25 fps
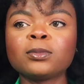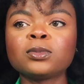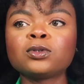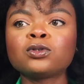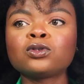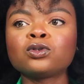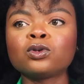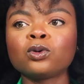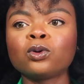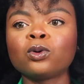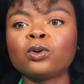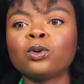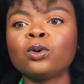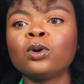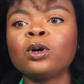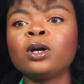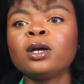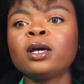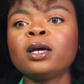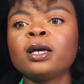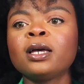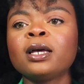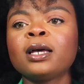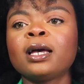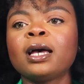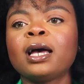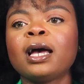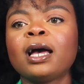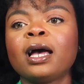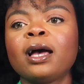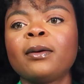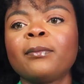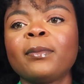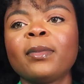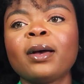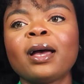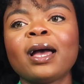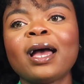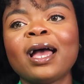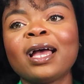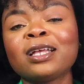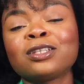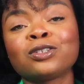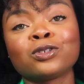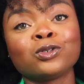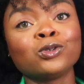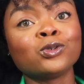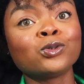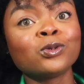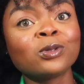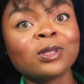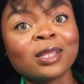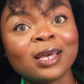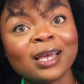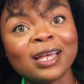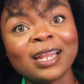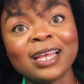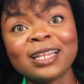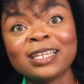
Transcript: So I had to Google that.